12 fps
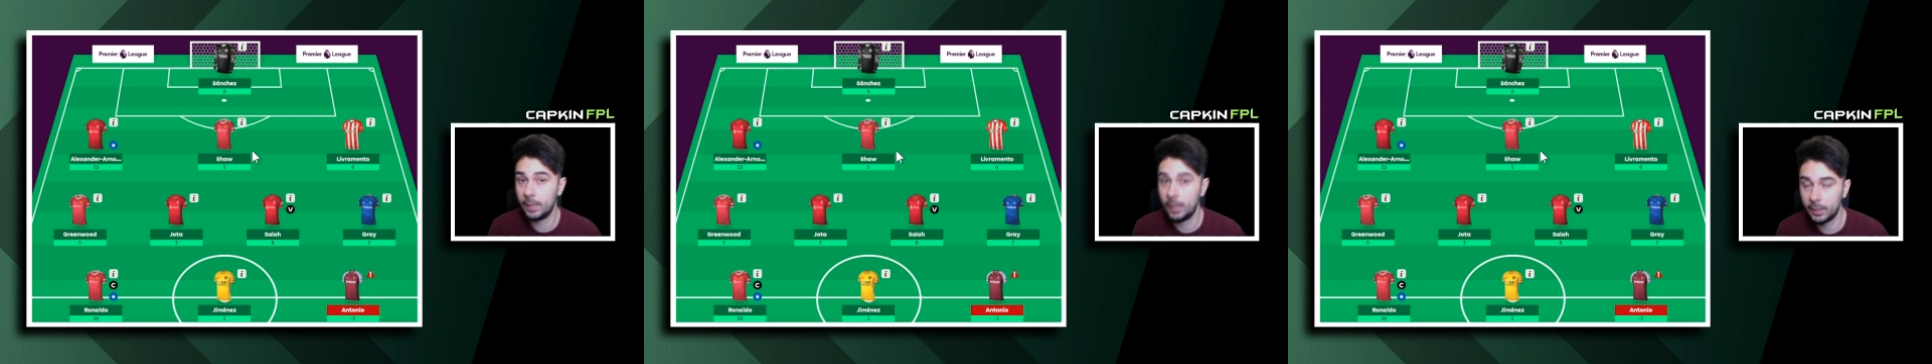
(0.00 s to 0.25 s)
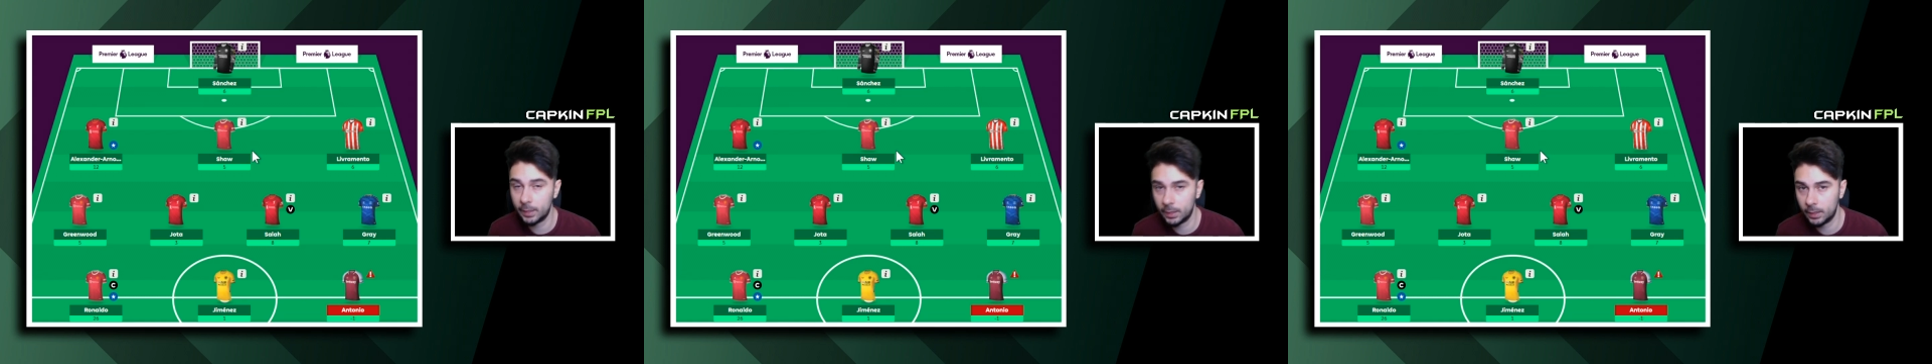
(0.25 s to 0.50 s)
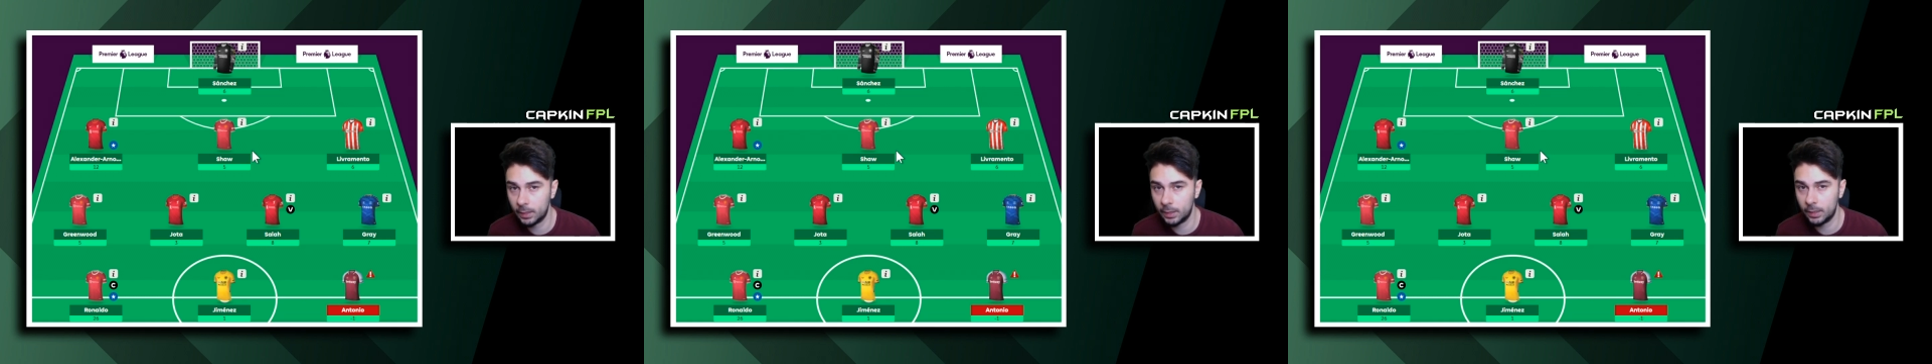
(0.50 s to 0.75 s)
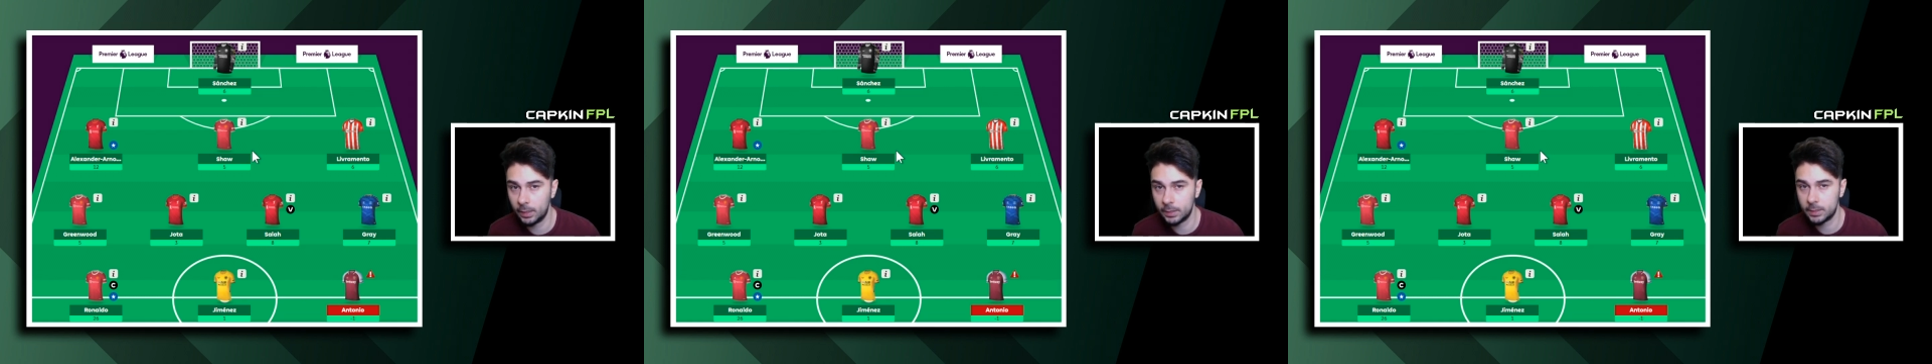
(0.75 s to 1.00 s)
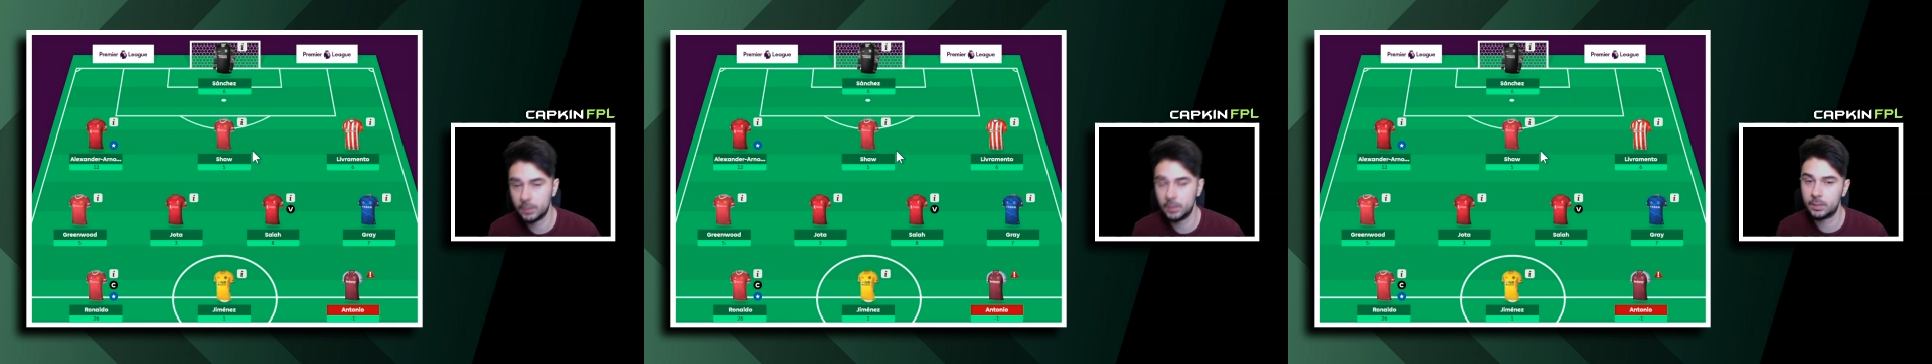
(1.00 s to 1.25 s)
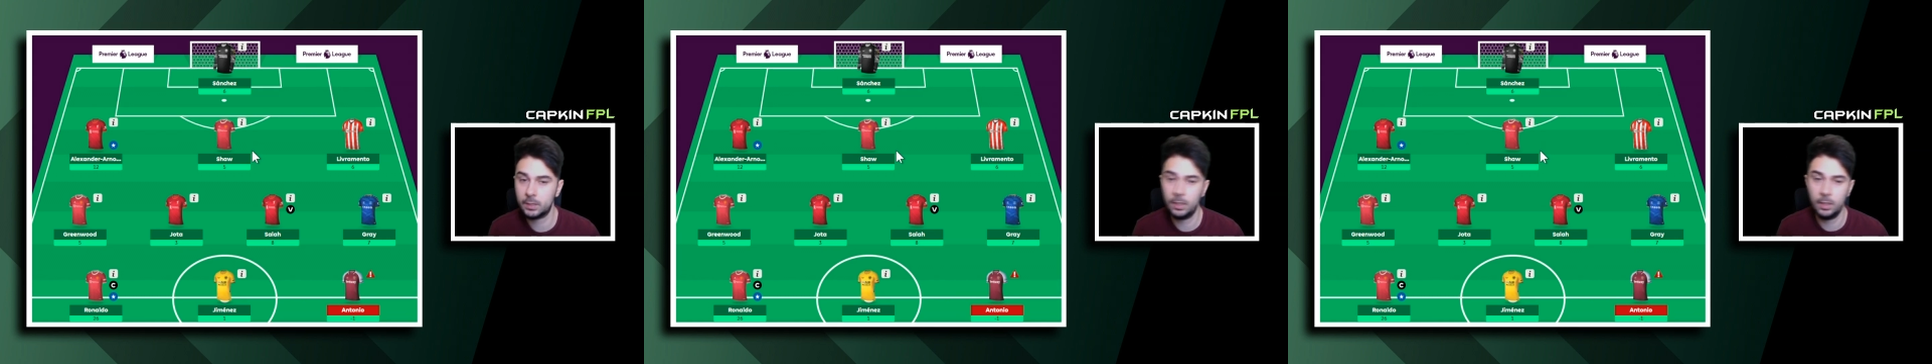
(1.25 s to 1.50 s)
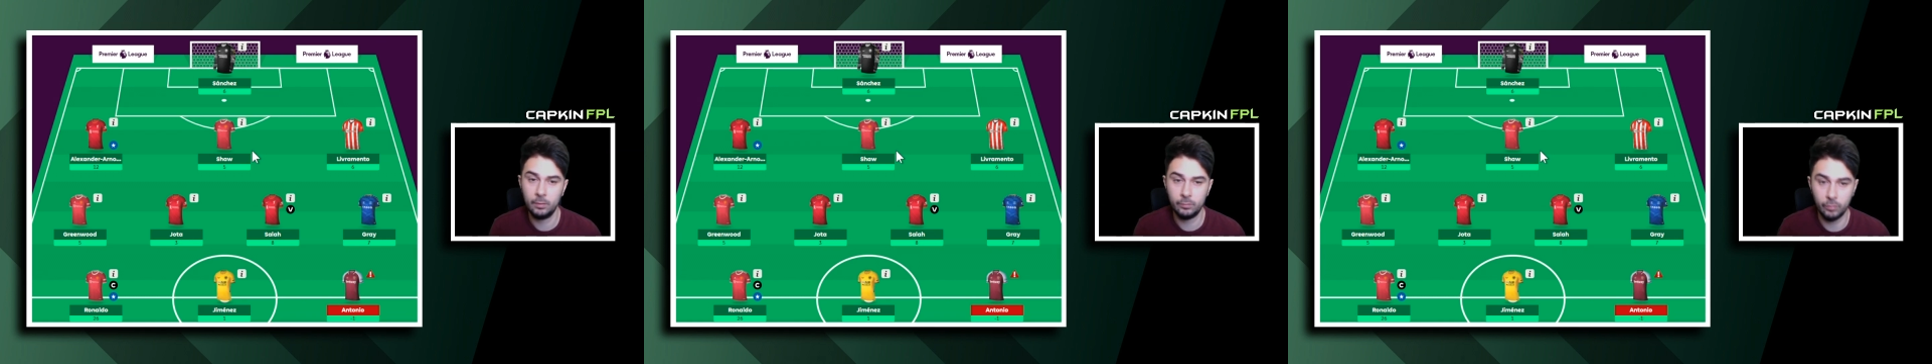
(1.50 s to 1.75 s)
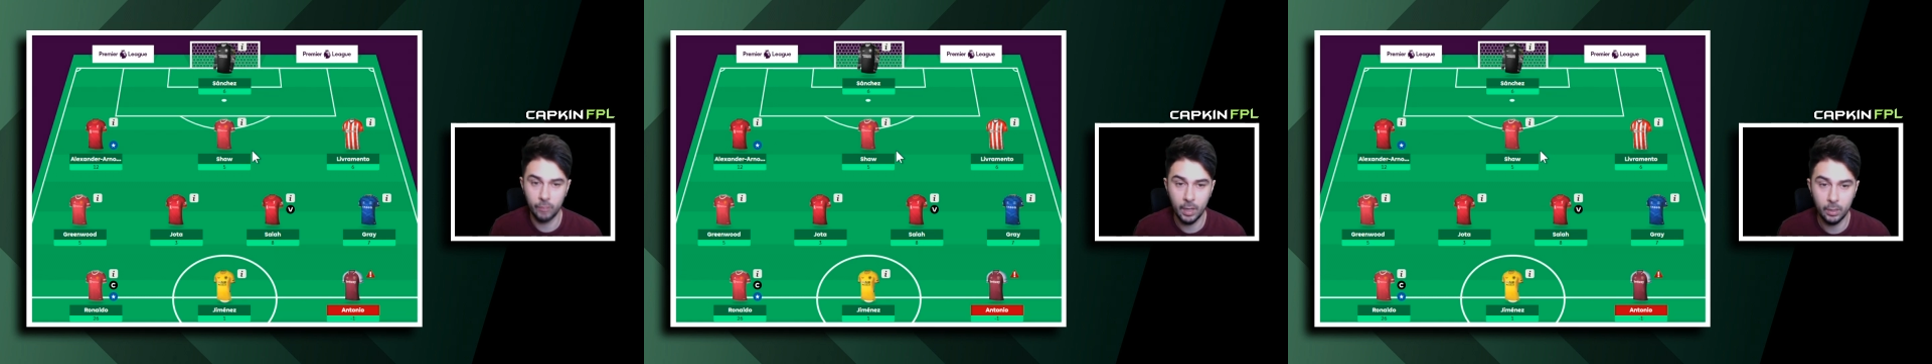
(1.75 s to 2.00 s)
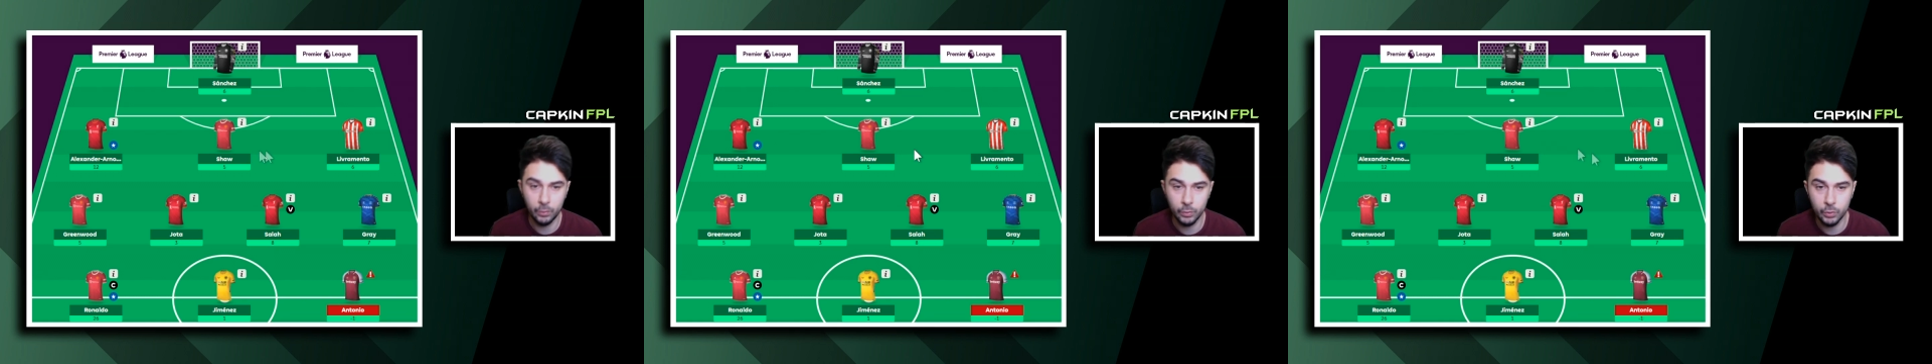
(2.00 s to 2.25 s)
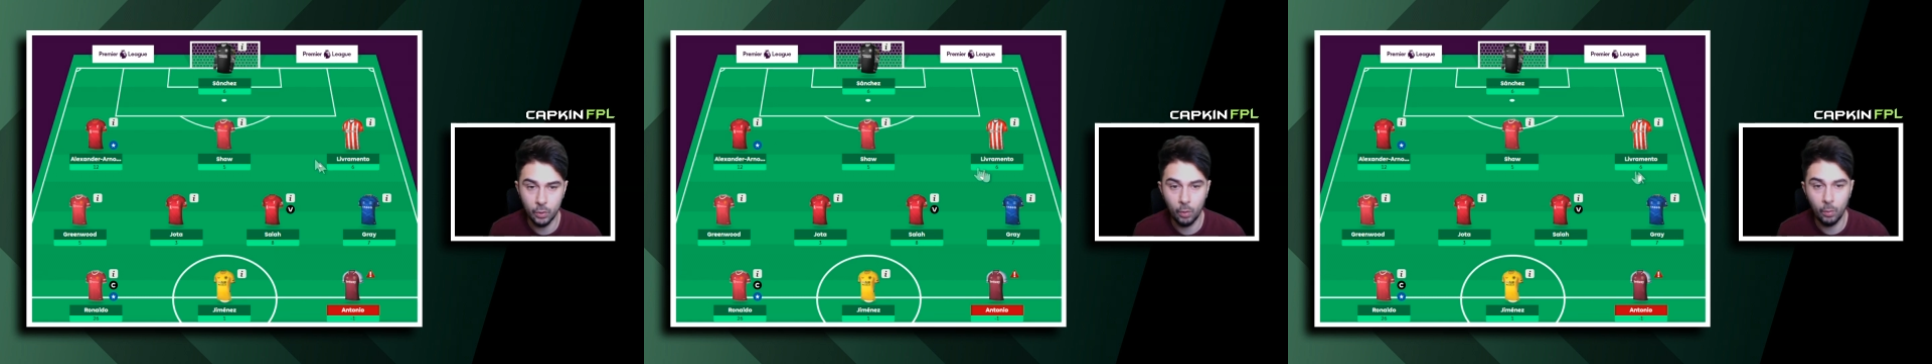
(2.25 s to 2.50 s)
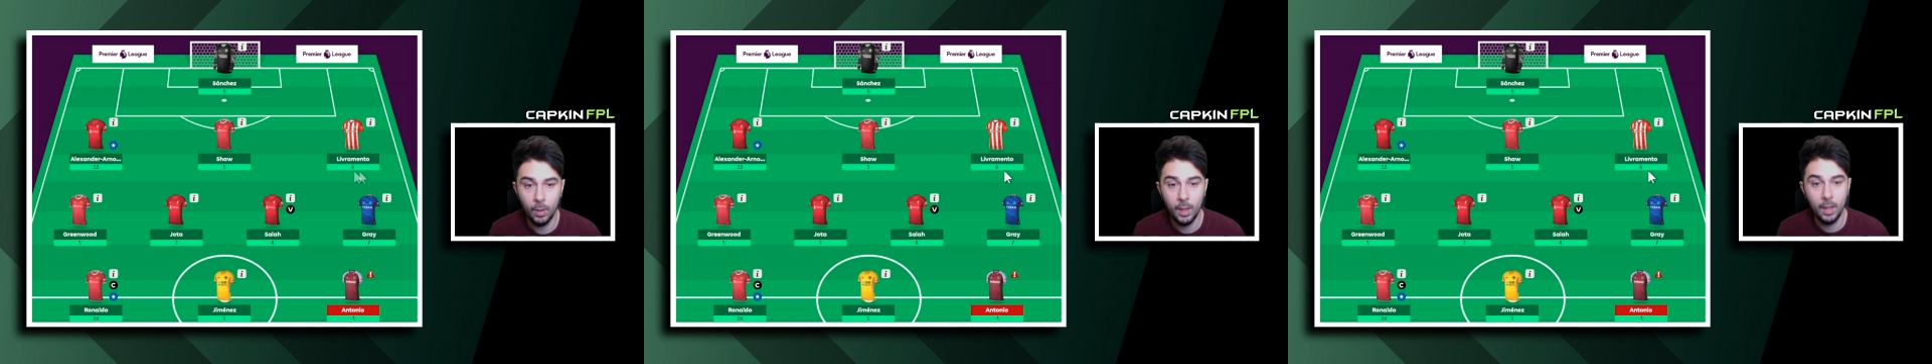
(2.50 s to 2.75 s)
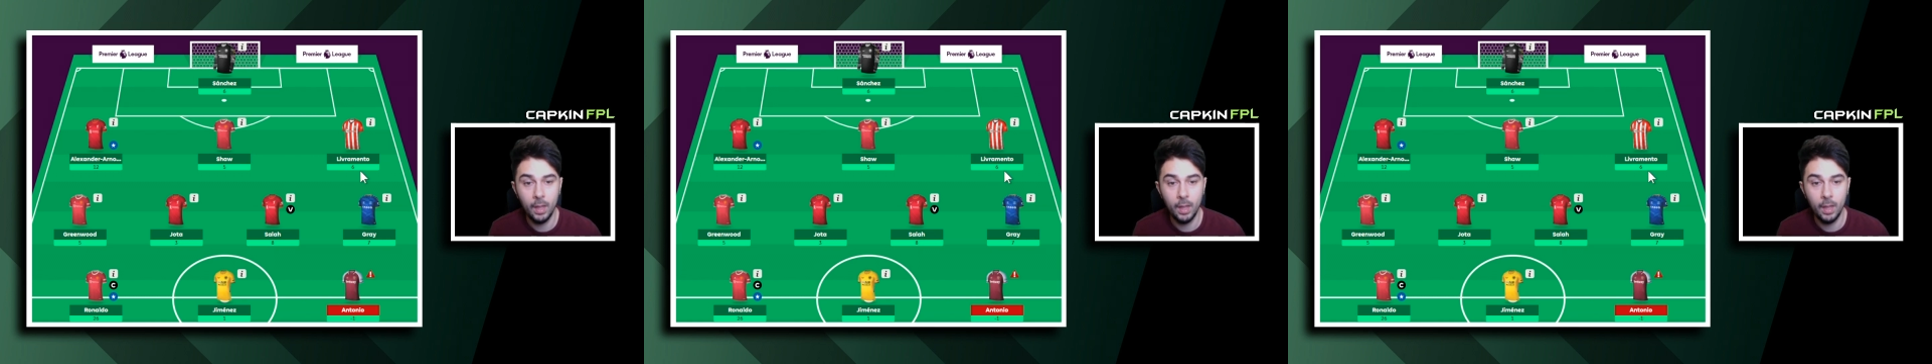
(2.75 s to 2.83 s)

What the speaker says: getting an assist for Ronaldo's goal.